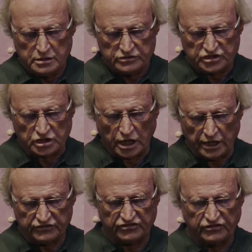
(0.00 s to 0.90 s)

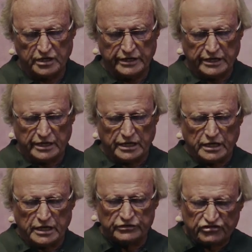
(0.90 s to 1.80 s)
shots.
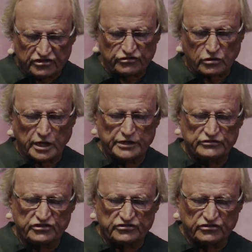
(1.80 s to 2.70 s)
And she's crying.
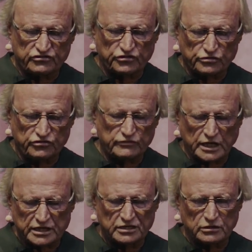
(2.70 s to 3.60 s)
She says, Gerald, you got
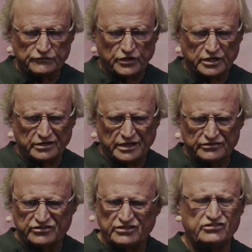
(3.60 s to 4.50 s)
to get over here. I
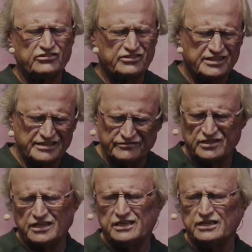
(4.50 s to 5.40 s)
said, just give the
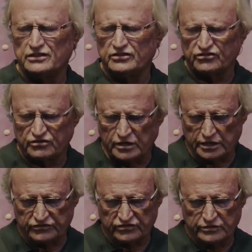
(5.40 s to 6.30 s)
kid the
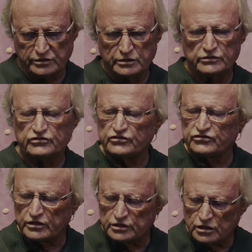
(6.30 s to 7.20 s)
shots. She
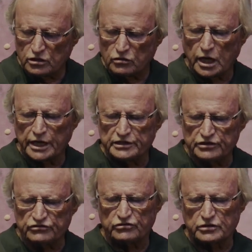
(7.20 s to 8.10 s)
said, no, I
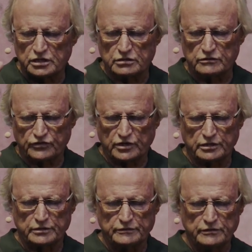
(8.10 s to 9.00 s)
need you to get over
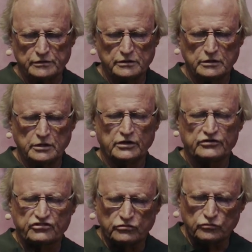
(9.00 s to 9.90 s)
here.
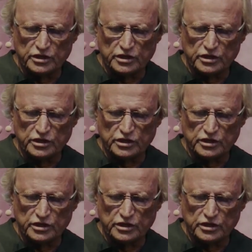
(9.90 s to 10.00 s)
So